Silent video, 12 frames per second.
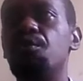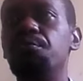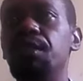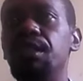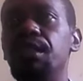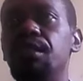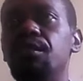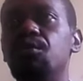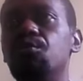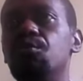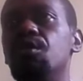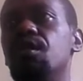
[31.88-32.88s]
committed
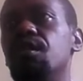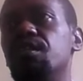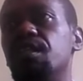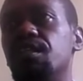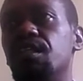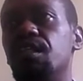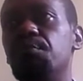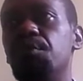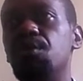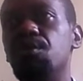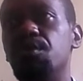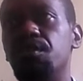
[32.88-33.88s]
to
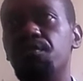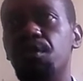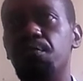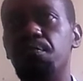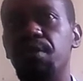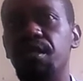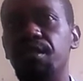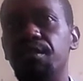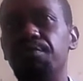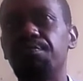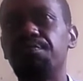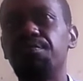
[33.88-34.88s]
sustainable development.
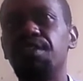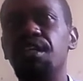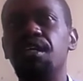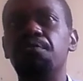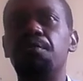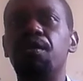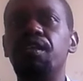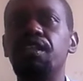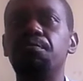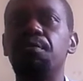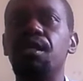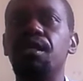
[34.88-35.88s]

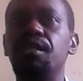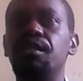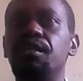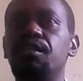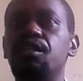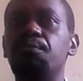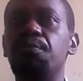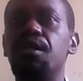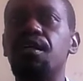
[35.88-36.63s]
Powered by Entreplan